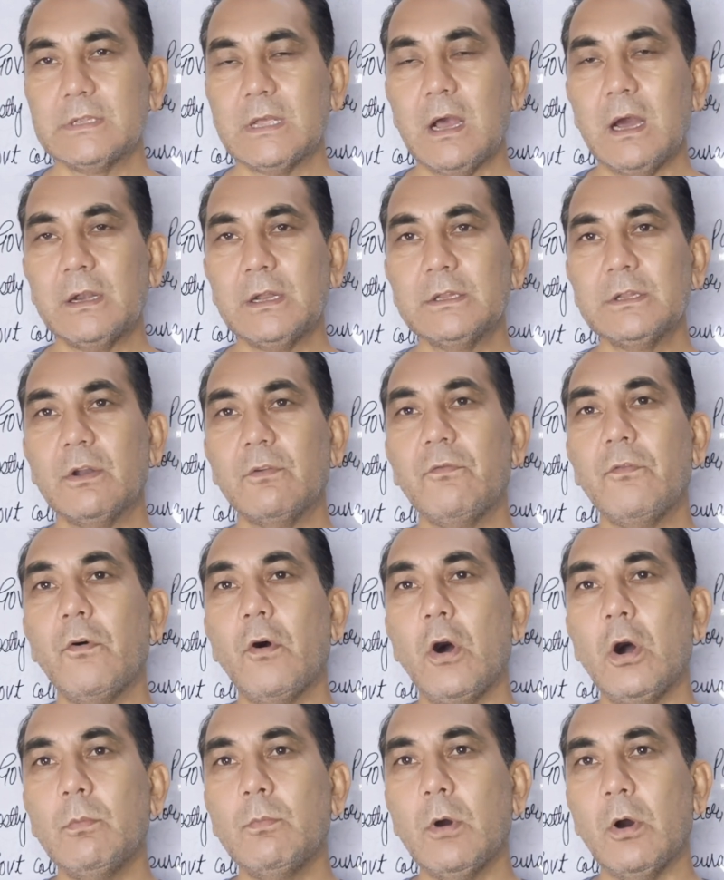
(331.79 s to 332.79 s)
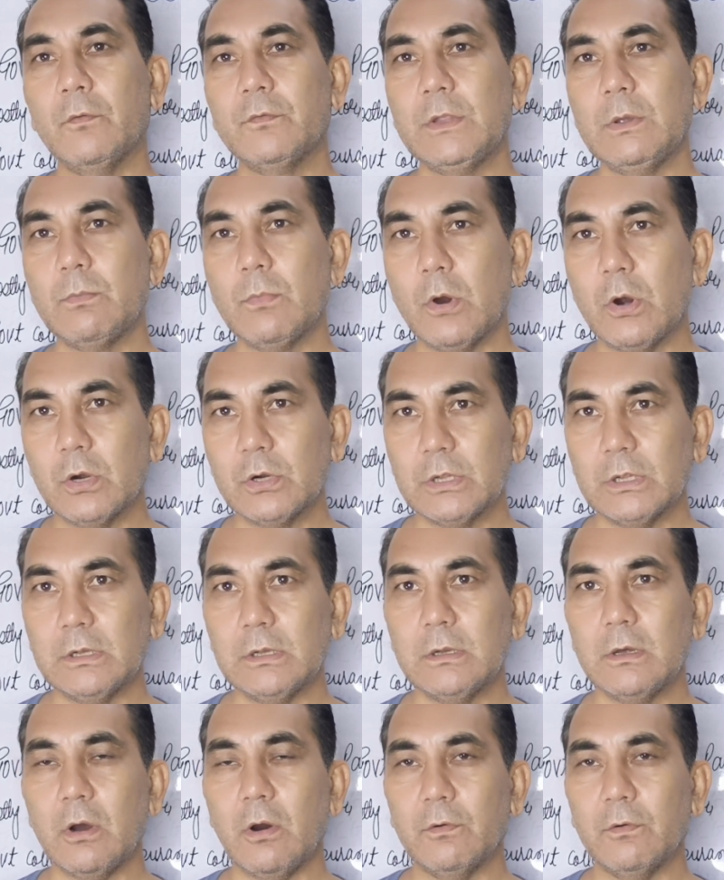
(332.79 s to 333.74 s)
another form of the model